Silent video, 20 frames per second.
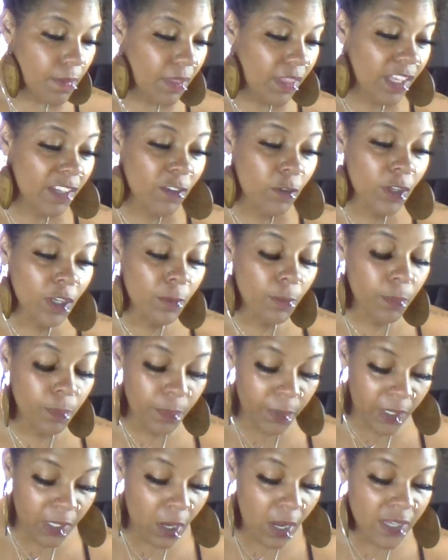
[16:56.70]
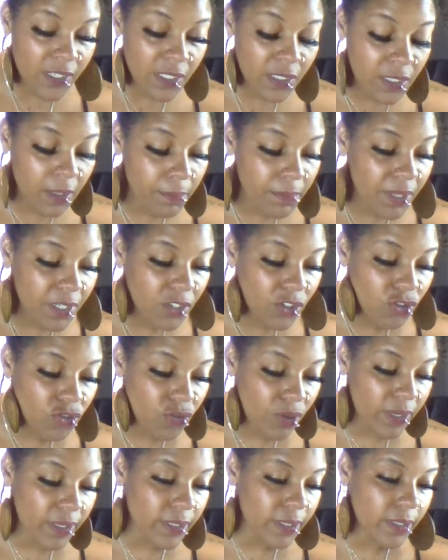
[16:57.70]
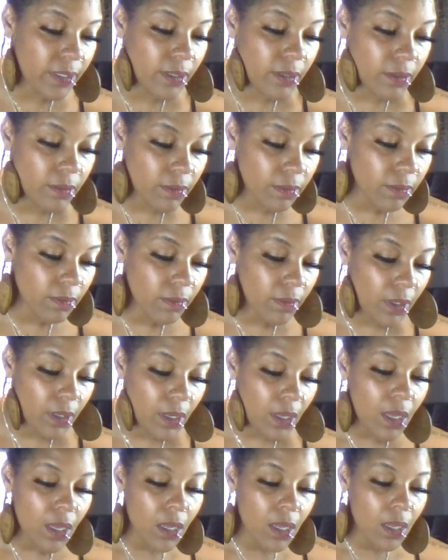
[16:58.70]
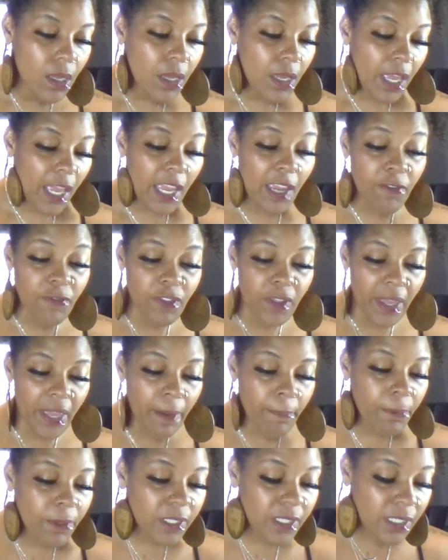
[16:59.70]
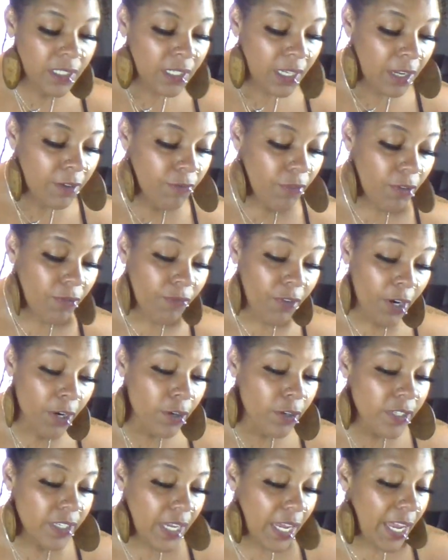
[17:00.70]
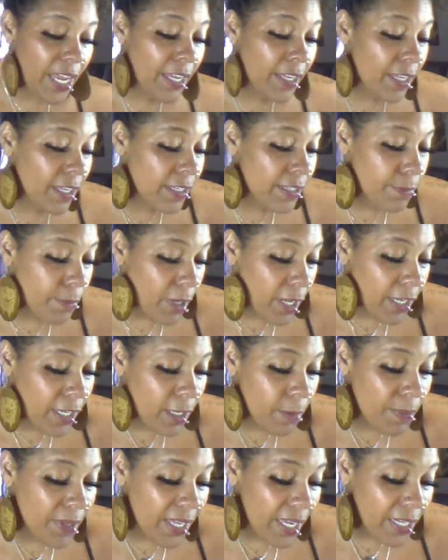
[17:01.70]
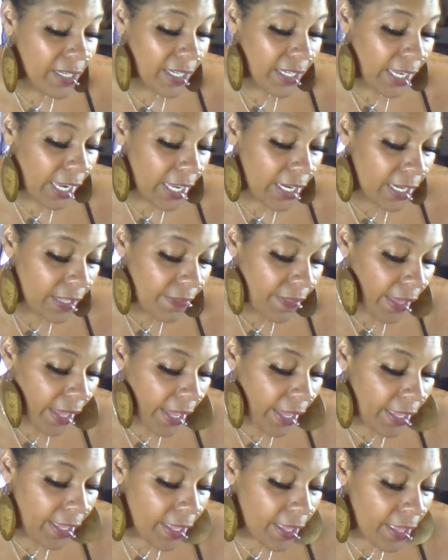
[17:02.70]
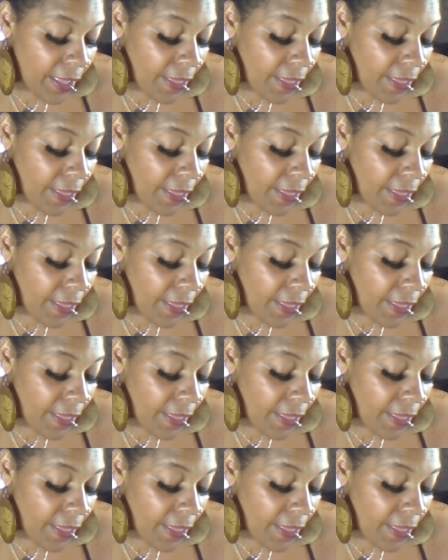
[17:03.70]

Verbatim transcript: This could be causing the mistrust. If the Empress is in reverse, it could it could be indicating that